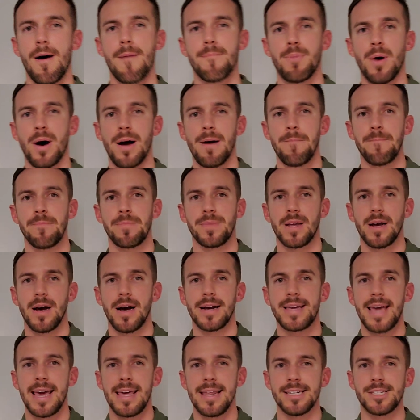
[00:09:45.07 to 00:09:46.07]
but
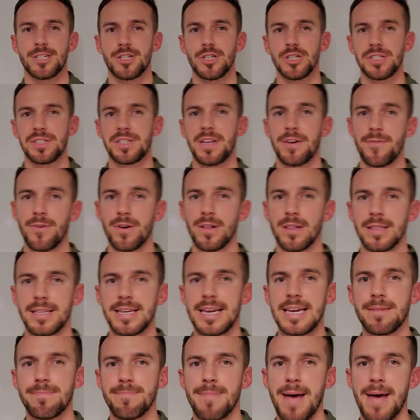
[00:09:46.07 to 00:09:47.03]
again, it's just different lead